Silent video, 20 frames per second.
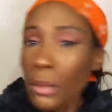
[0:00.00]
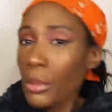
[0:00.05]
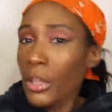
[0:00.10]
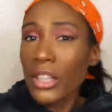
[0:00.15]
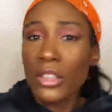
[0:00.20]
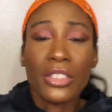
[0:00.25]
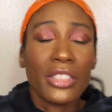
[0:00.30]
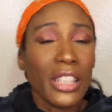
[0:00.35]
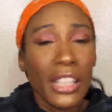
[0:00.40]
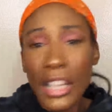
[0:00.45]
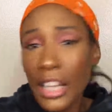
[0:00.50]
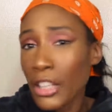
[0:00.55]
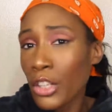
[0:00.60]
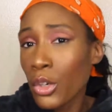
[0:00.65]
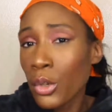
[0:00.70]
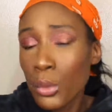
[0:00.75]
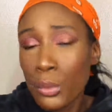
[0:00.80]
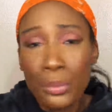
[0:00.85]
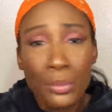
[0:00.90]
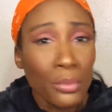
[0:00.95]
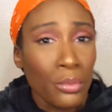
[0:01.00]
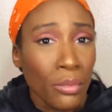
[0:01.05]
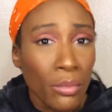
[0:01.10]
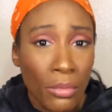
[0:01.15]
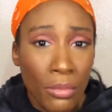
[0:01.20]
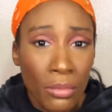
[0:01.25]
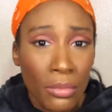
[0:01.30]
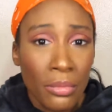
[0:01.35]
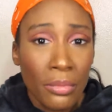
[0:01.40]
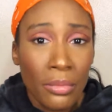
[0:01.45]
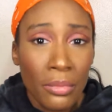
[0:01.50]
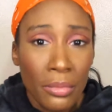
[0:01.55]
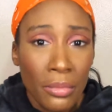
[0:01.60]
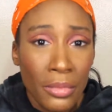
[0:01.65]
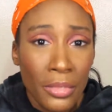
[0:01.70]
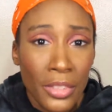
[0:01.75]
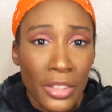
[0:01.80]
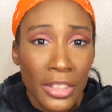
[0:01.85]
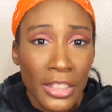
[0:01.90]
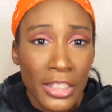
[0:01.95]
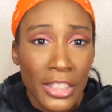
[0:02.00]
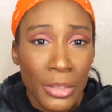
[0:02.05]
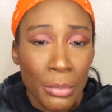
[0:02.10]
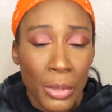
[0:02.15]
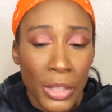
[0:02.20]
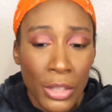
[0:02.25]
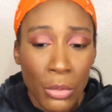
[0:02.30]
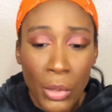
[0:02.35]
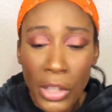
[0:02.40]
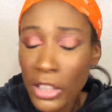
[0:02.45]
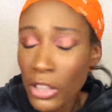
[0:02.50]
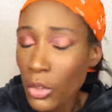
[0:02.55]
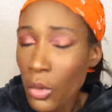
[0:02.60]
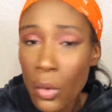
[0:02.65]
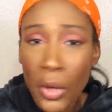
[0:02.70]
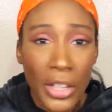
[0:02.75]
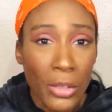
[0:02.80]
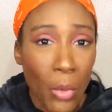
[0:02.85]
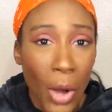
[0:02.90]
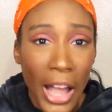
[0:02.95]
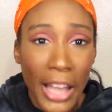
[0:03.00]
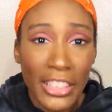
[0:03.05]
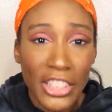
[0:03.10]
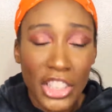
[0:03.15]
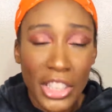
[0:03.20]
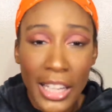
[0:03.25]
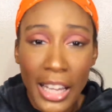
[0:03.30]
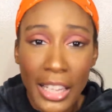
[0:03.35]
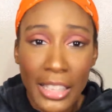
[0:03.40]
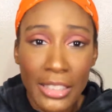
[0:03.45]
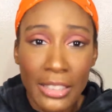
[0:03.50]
to be on sale, I don't spend the regular coin. Why should I?